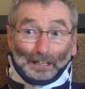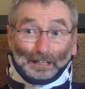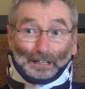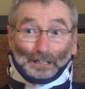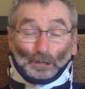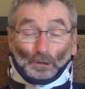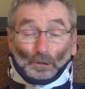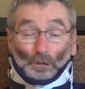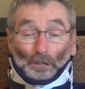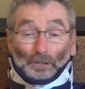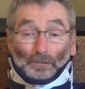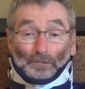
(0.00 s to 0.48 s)

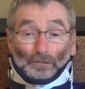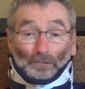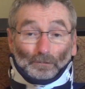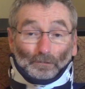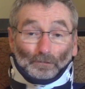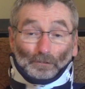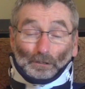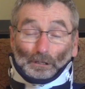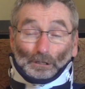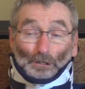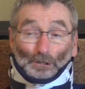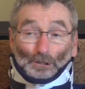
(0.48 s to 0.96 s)
going from
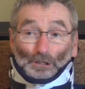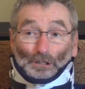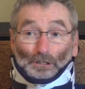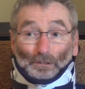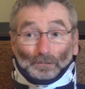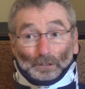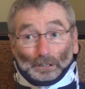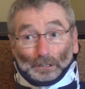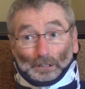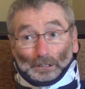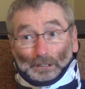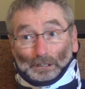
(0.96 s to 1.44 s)
village to
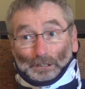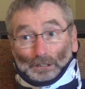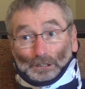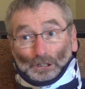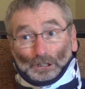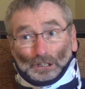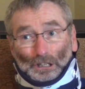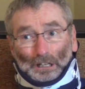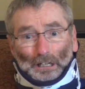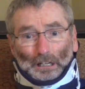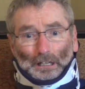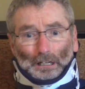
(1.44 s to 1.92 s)

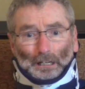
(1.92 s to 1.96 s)
village